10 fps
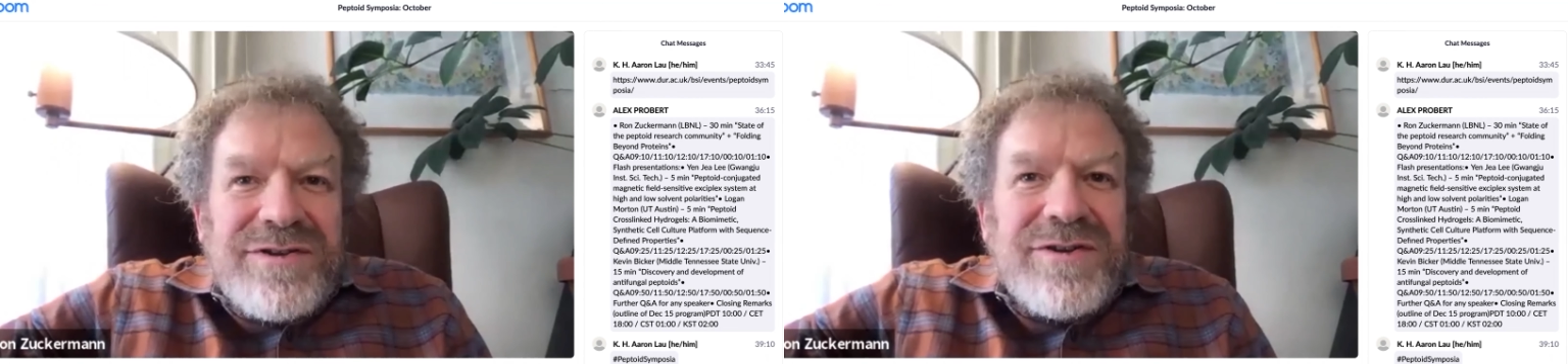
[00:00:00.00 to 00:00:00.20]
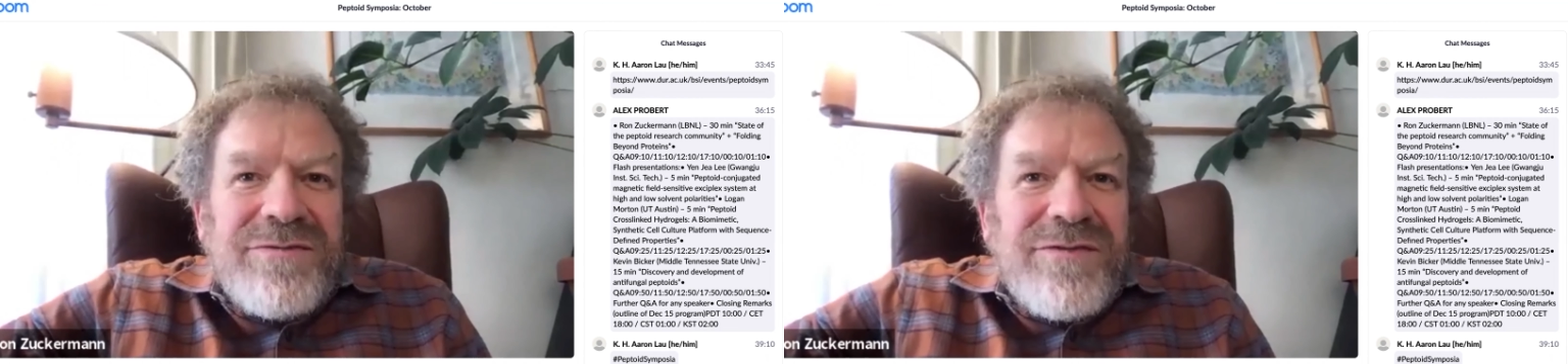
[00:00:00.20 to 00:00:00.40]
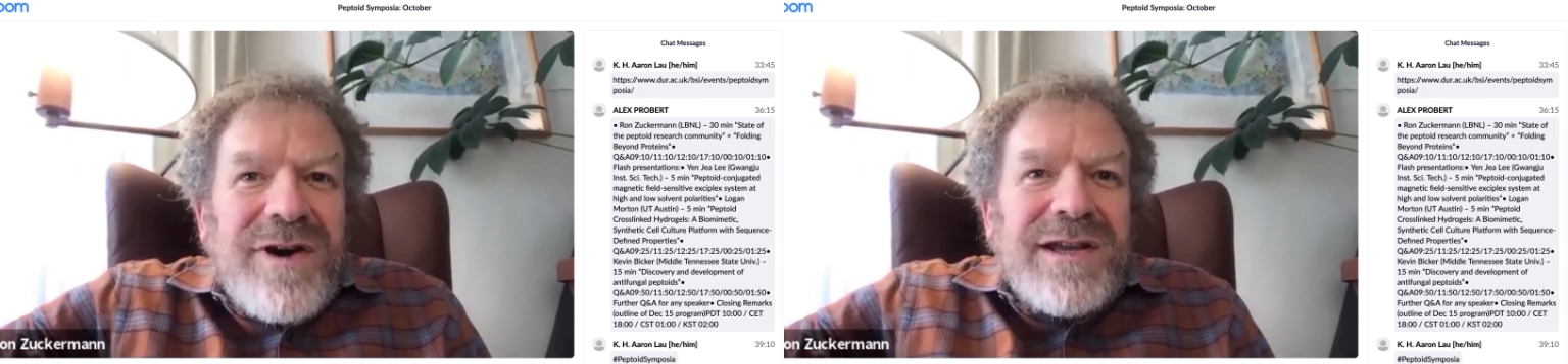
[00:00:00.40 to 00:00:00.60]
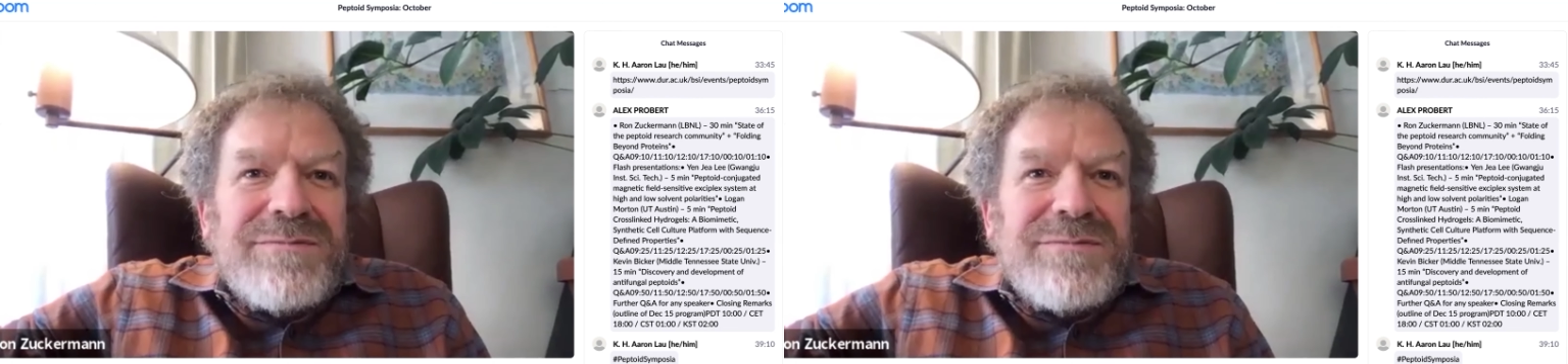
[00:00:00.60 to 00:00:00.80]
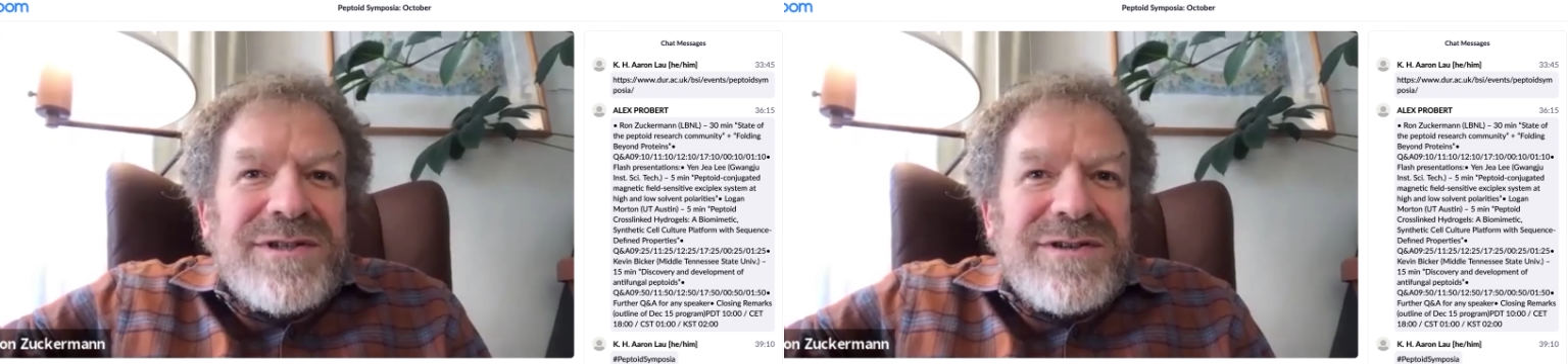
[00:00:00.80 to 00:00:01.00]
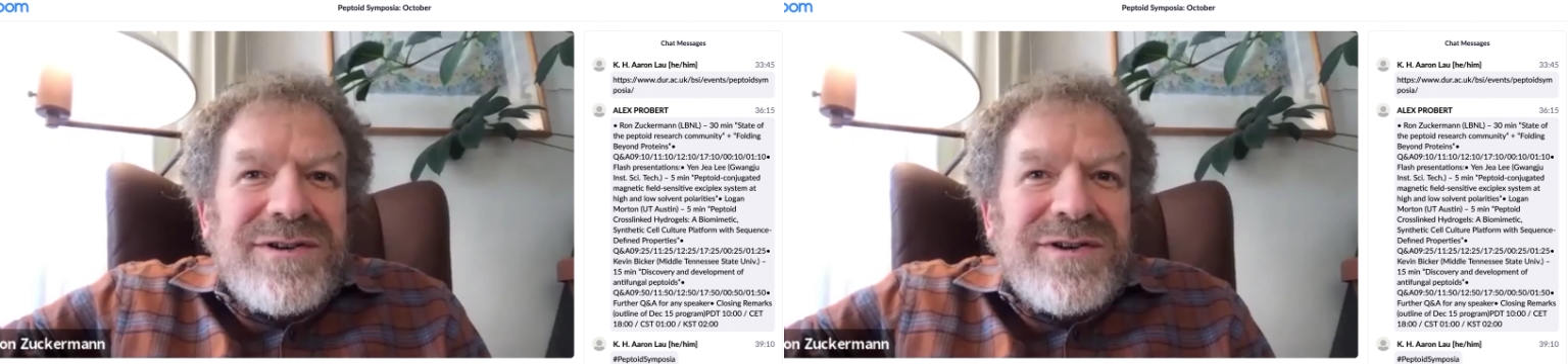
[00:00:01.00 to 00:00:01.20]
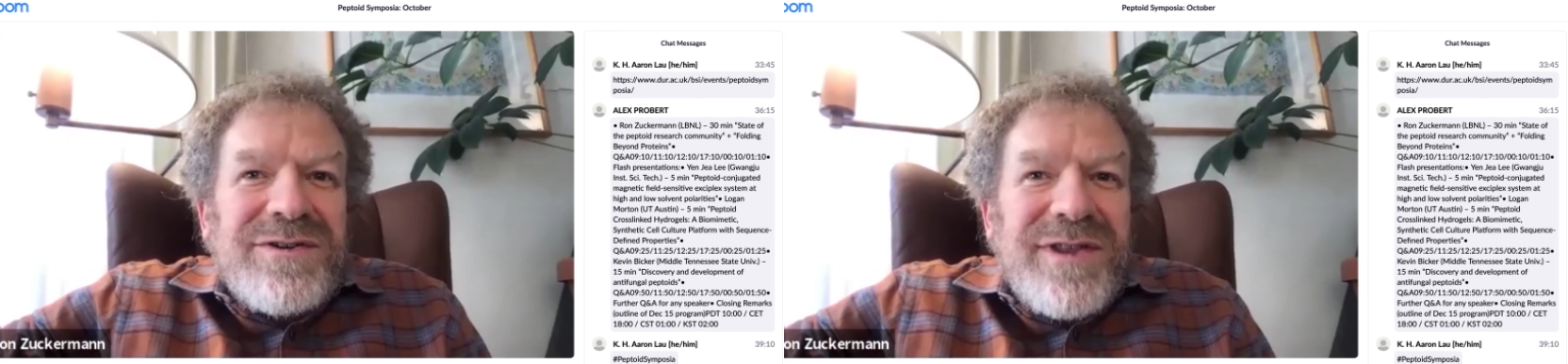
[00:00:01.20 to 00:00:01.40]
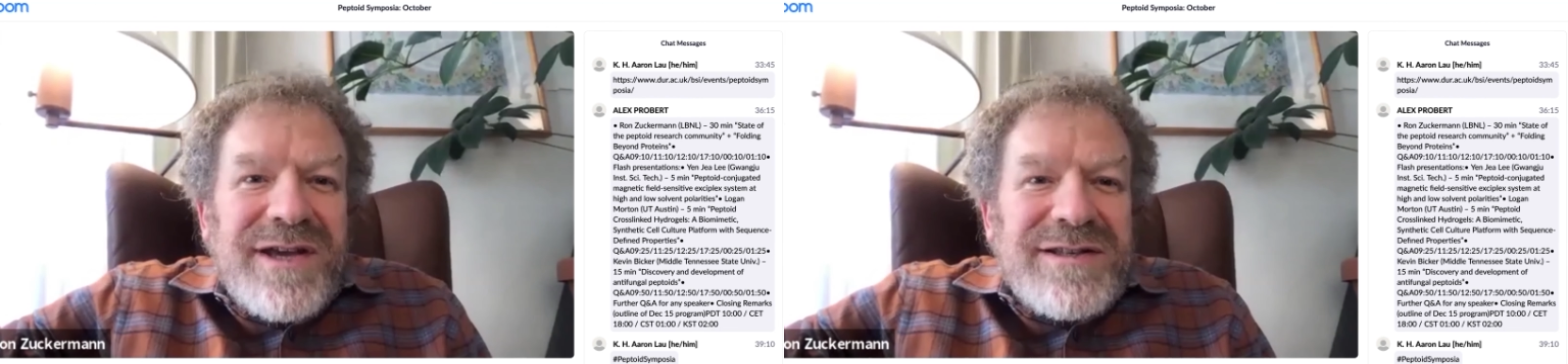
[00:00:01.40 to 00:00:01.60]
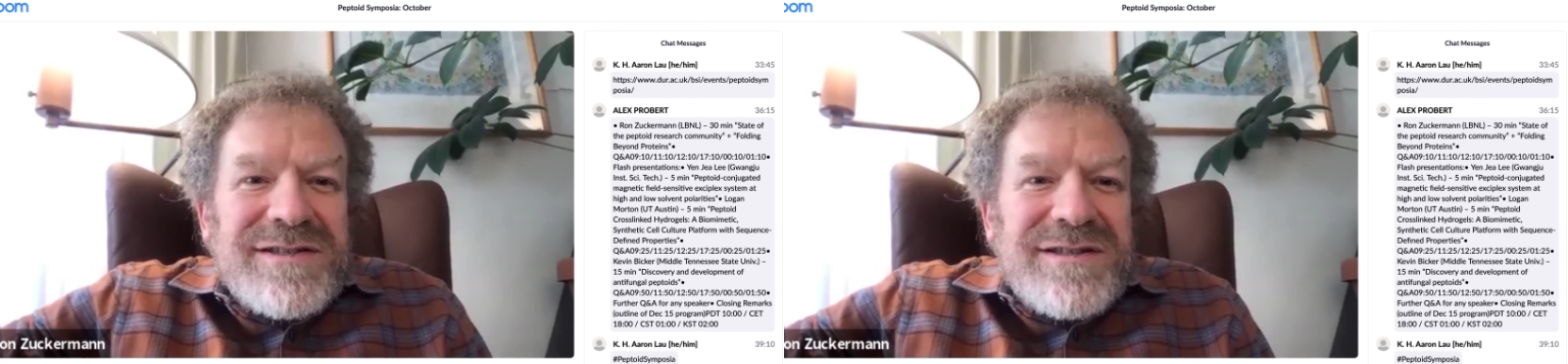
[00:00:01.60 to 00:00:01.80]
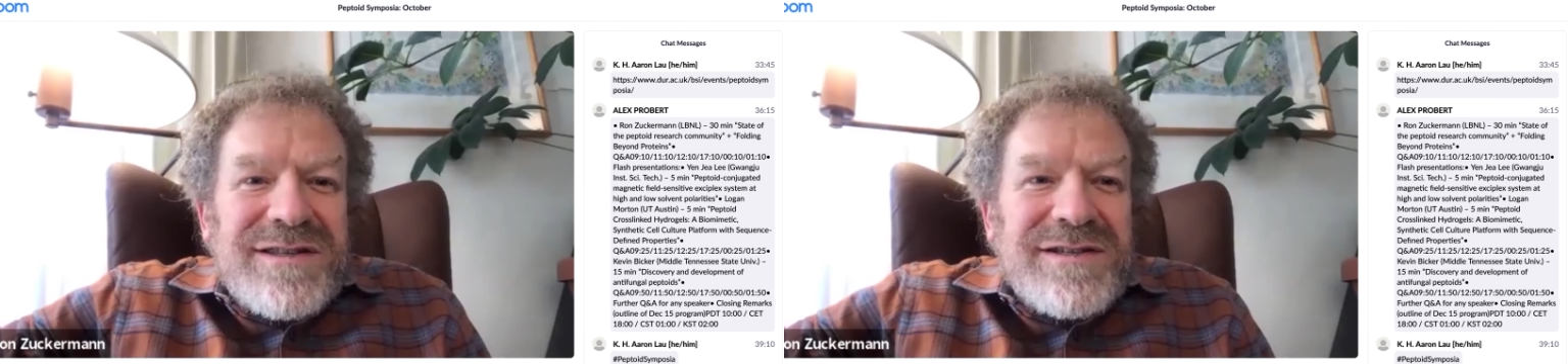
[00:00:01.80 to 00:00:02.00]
a defined material that's